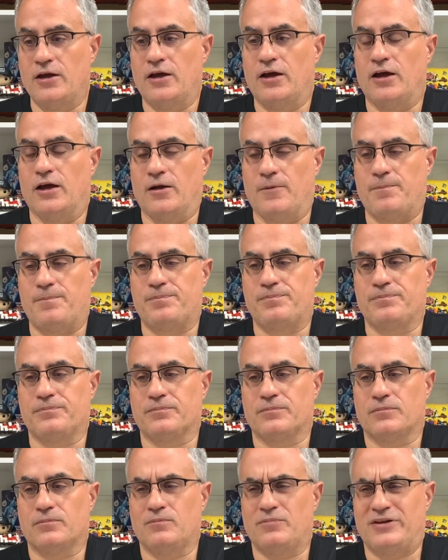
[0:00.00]

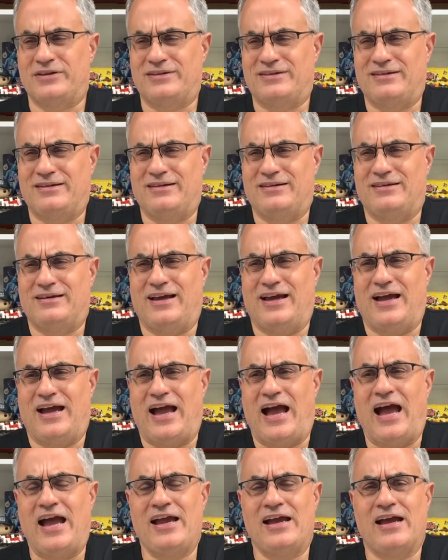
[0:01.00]
But
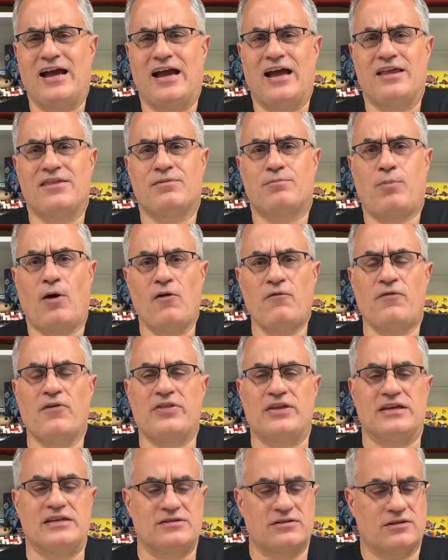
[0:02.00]
both of
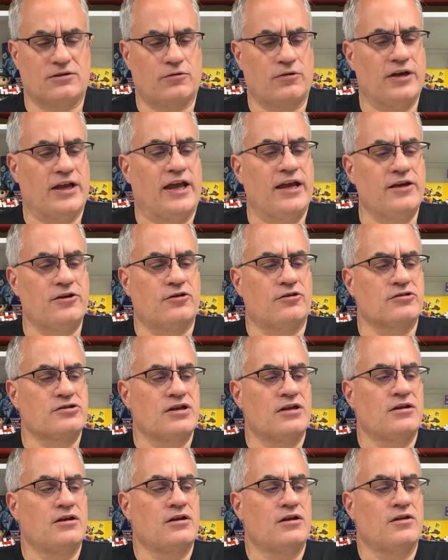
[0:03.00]
these creators,
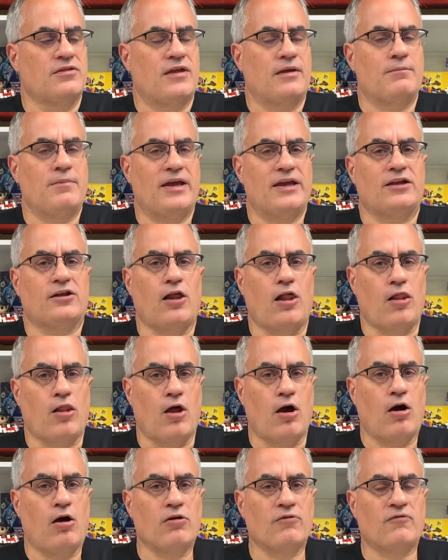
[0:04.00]
they make
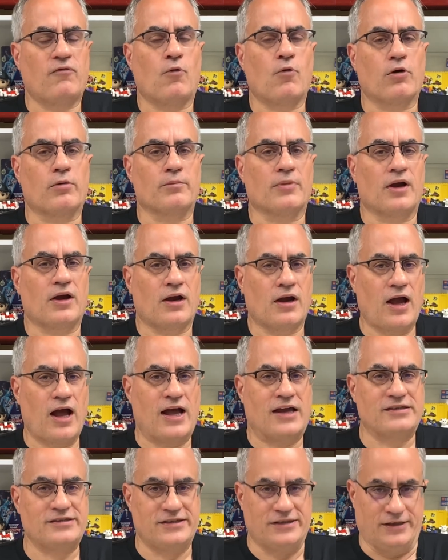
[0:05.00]
long form
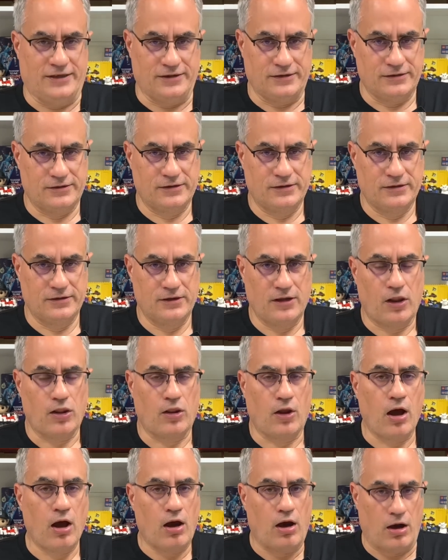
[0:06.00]
content,
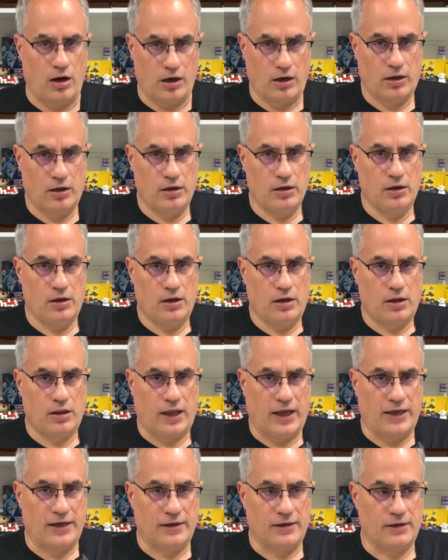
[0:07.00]
long,
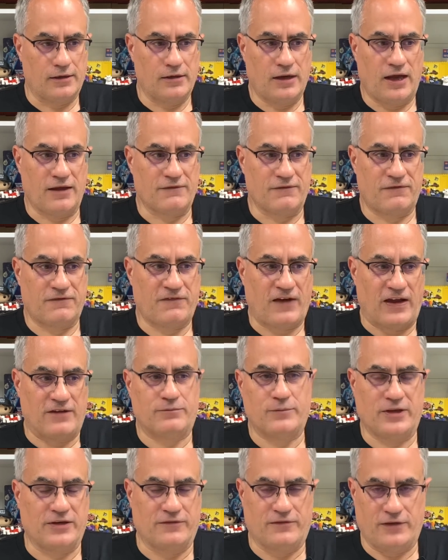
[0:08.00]
like not
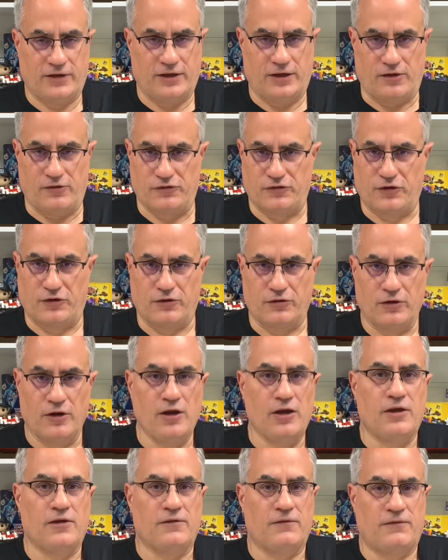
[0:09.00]
5-minute videos. They're
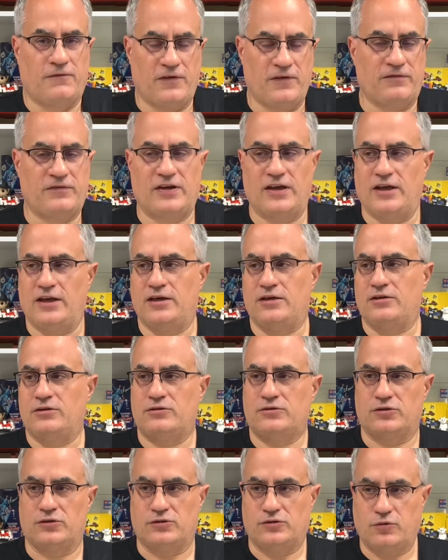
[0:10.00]
15
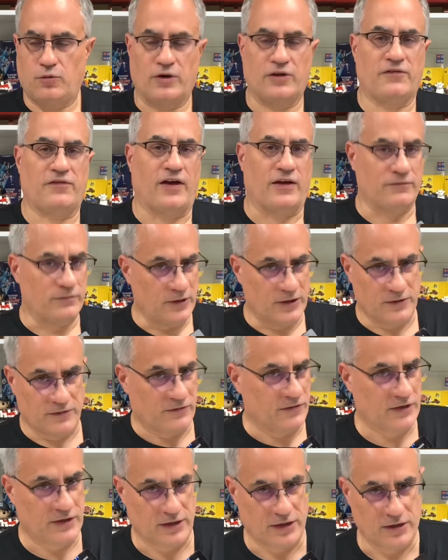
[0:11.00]
to 25-minute
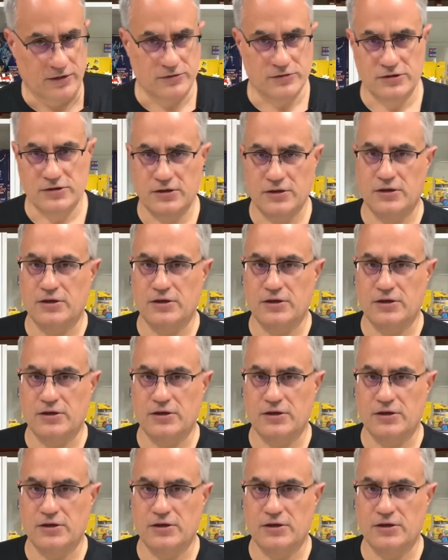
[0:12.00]
videos.